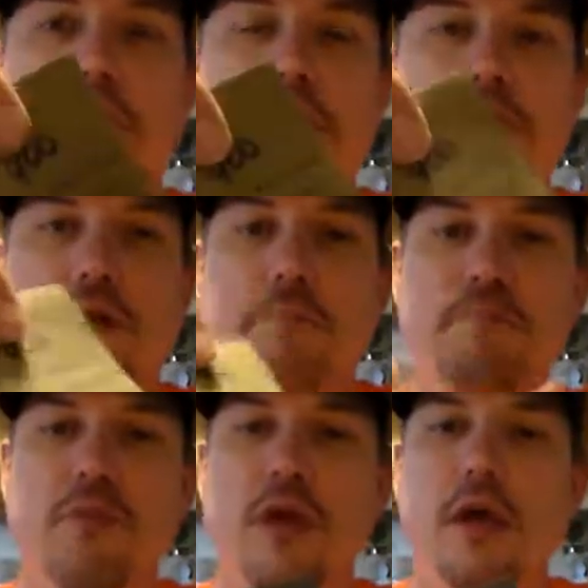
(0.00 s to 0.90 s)
400,
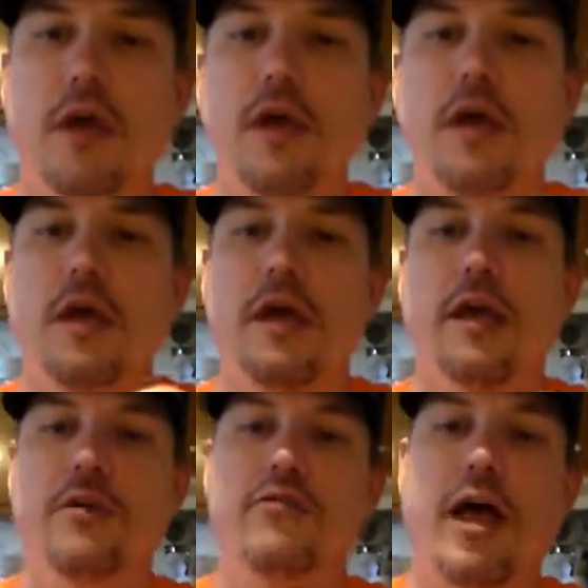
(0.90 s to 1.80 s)

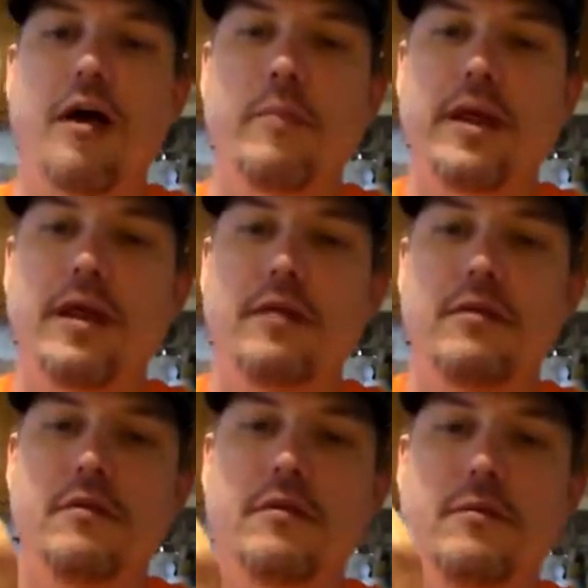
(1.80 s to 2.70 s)
is how
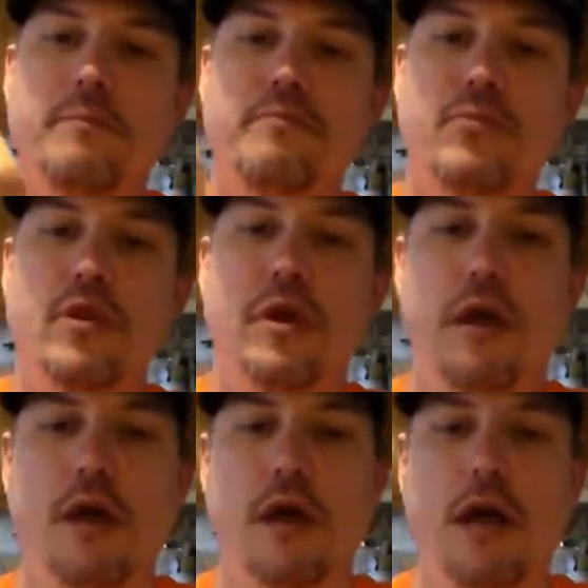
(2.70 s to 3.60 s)
many
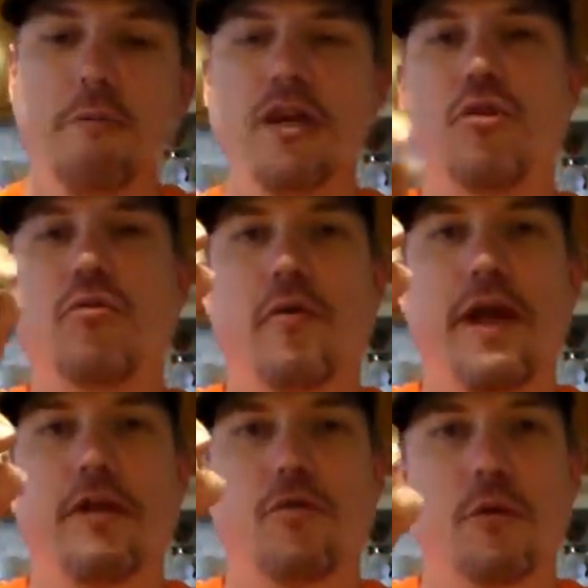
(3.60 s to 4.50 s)

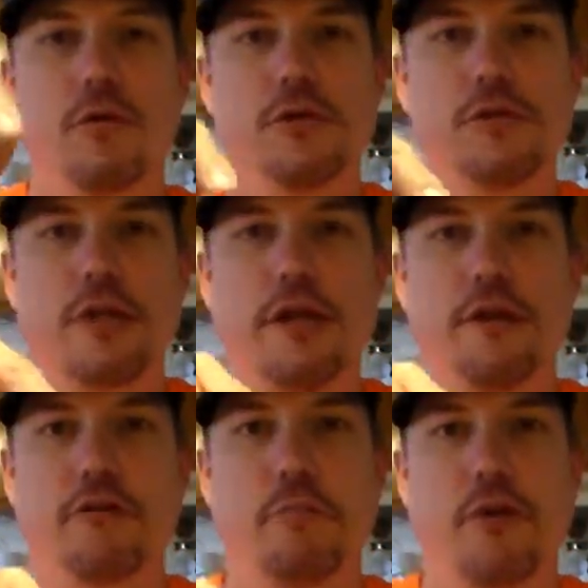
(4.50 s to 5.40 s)
granules it
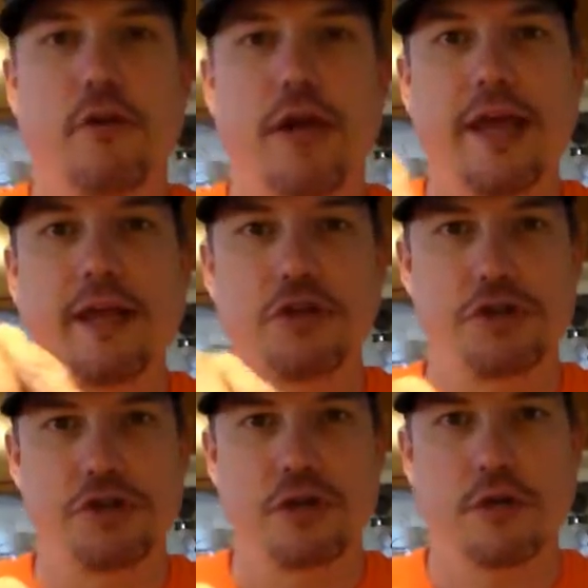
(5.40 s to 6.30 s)
is per
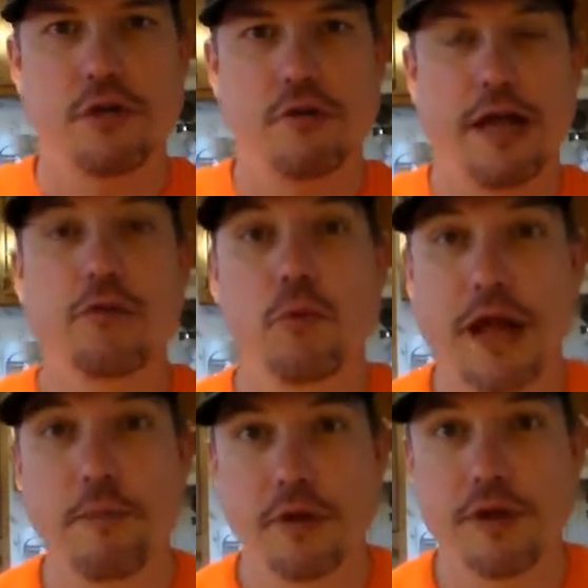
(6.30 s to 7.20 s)
inch. That's
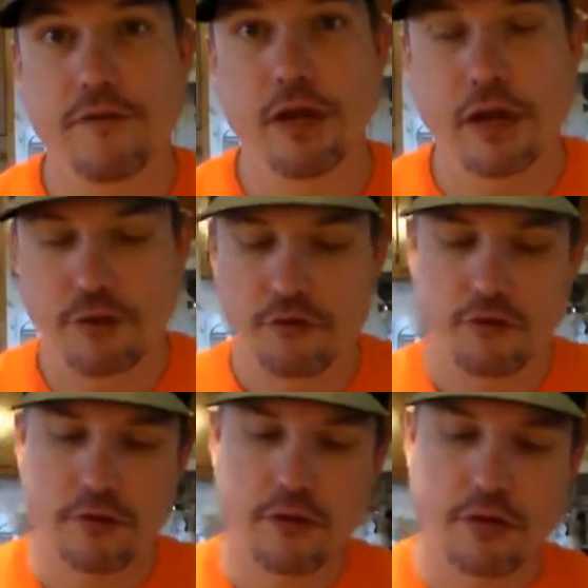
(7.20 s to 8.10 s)
what I believe it
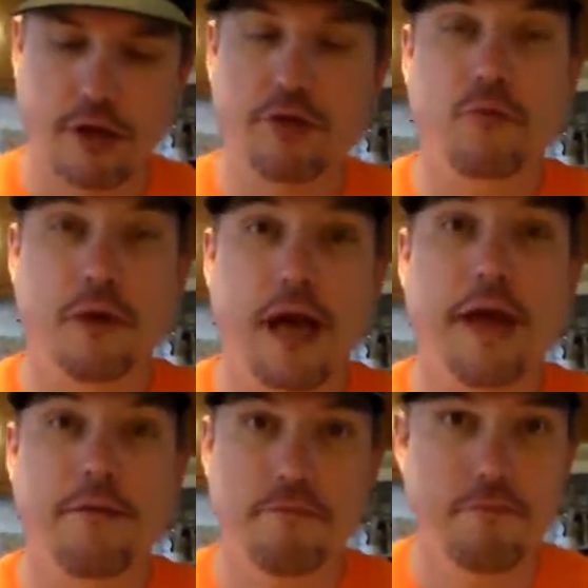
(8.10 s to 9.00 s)
is. That's what
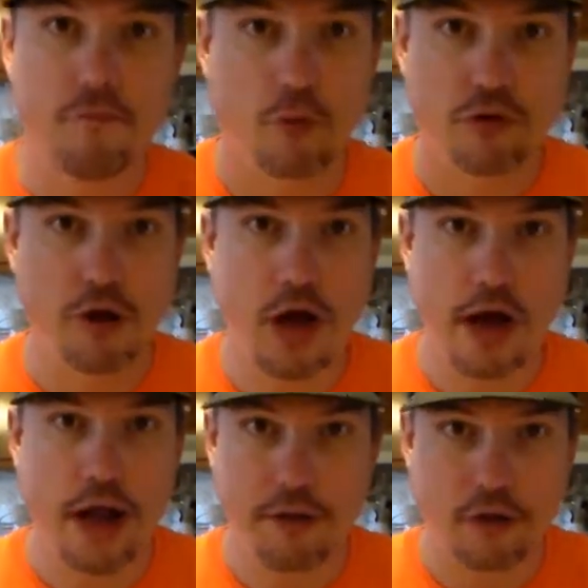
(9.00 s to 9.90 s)
I was
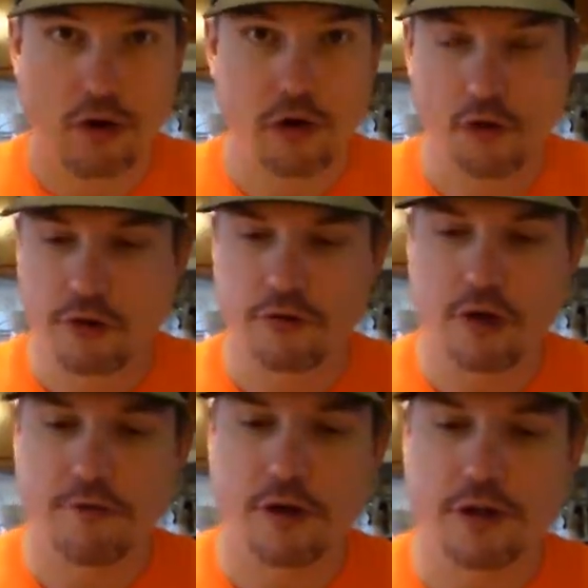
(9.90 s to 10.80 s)
taught, I learned, and
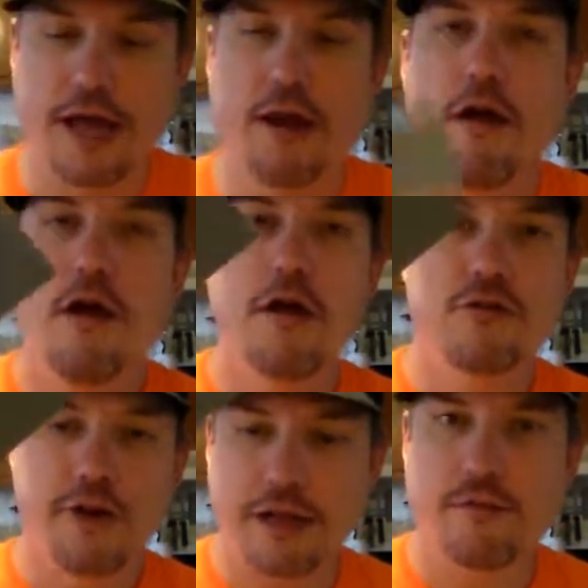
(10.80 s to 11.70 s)
stuff like that.
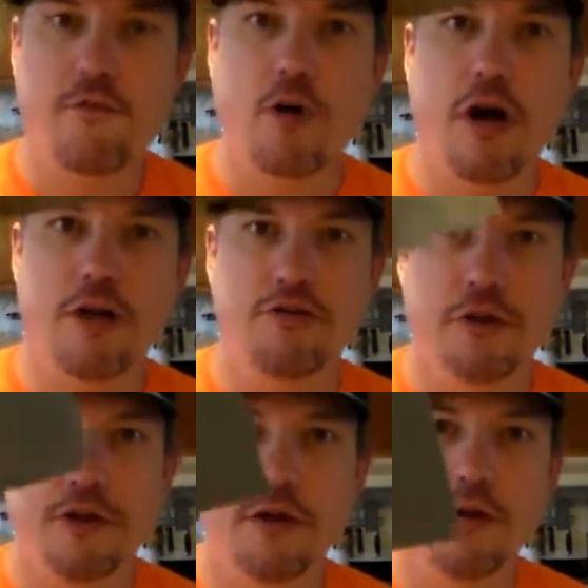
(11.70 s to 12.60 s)
So that's
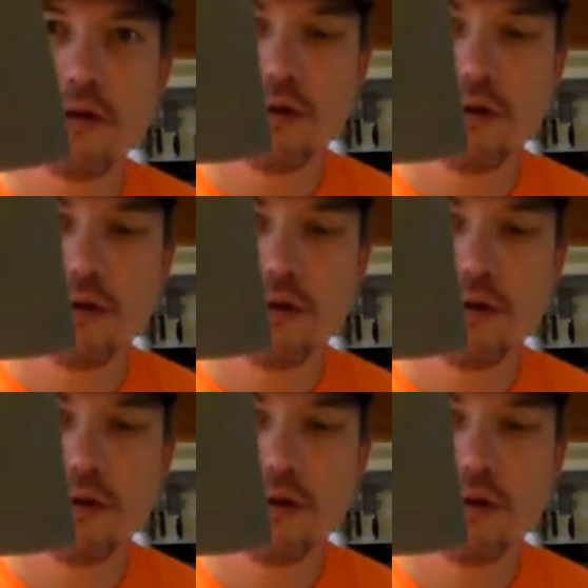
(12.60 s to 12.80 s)
400,